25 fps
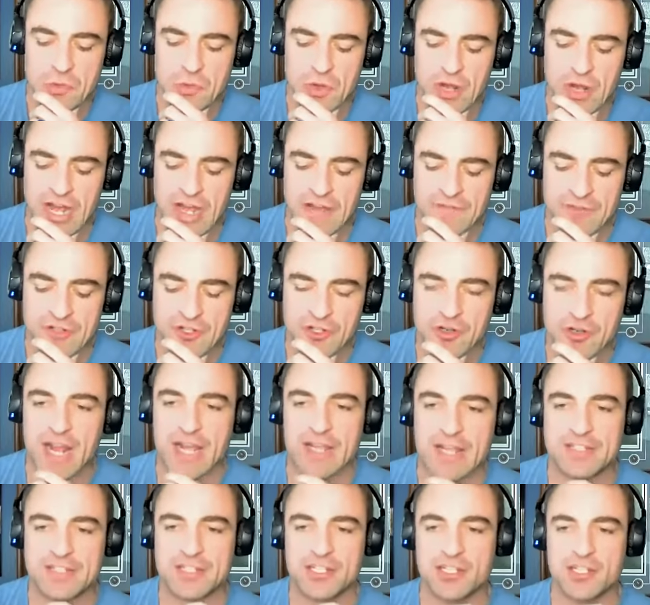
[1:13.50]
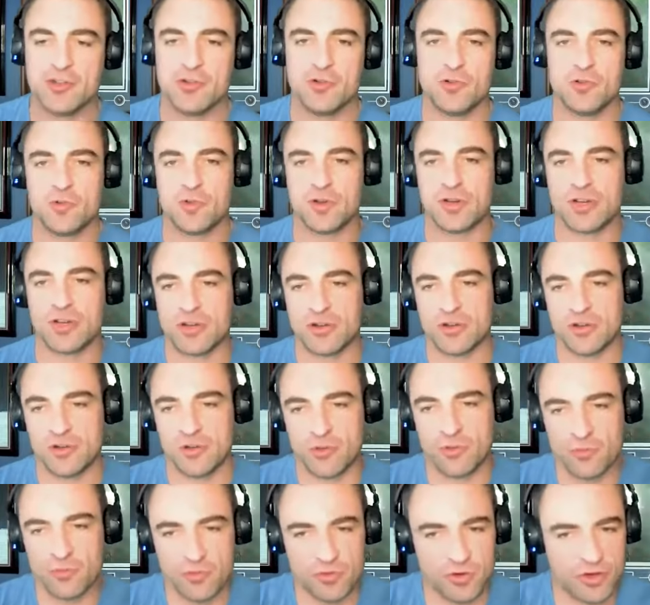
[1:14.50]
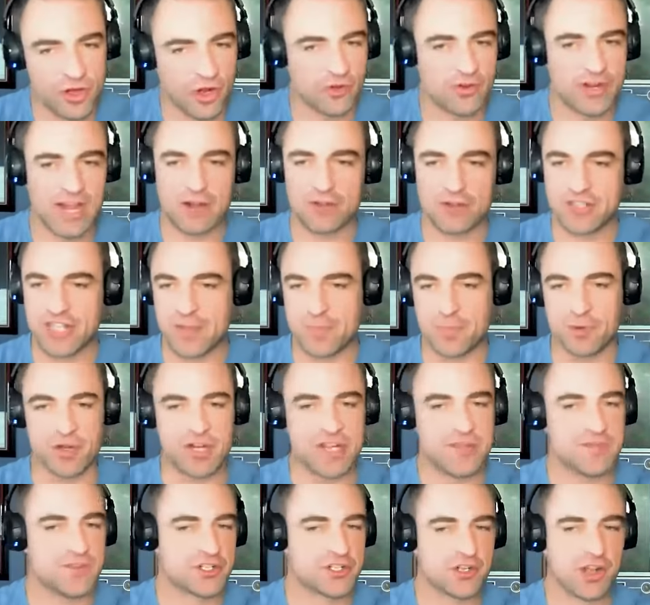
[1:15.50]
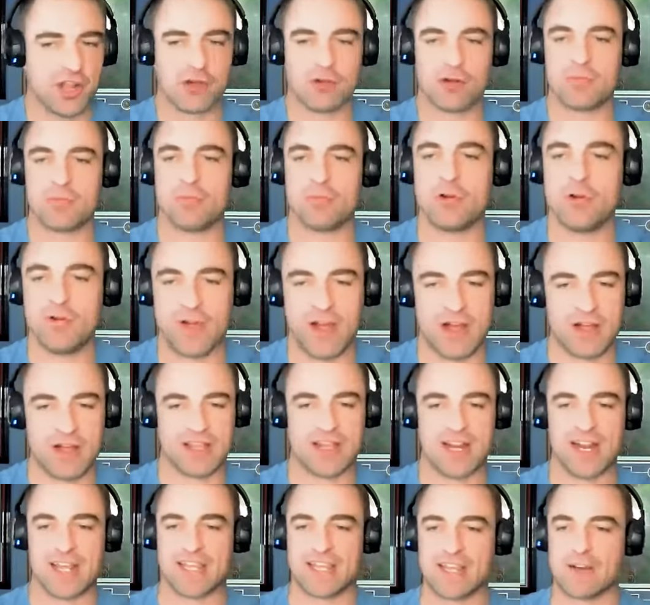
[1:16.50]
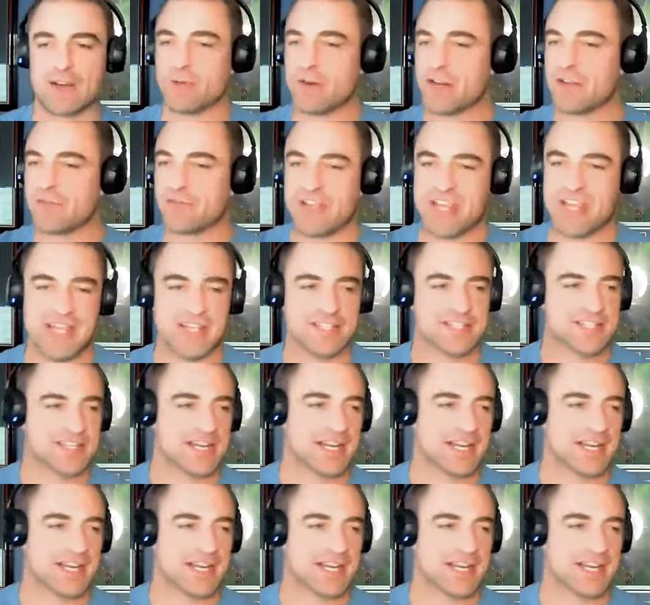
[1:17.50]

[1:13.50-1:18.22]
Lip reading: I've tried to go down deeper and even try to remove, how can I get rid of keys?